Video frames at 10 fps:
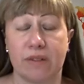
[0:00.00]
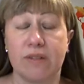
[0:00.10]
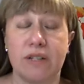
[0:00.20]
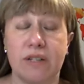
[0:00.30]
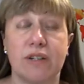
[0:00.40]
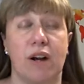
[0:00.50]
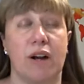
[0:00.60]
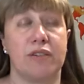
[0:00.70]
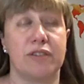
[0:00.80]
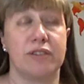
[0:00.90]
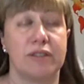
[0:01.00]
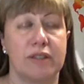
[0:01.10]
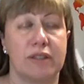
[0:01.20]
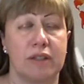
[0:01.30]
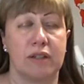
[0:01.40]
Dear God,
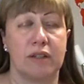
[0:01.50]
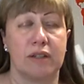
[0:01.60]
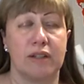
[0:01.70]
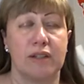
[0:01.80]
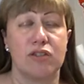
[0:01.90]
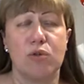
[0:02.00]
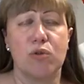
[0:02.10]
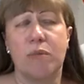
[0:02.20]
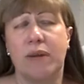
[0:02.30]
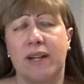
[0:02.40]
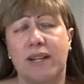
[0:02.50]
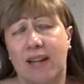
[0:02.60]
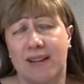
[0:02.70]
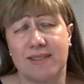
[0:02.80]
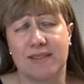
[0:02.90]
so many
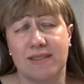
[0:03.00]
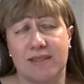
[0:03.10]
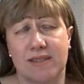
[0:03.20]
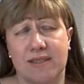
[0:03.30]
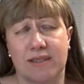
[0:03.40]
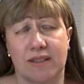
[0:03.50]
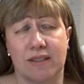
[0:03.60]
lessons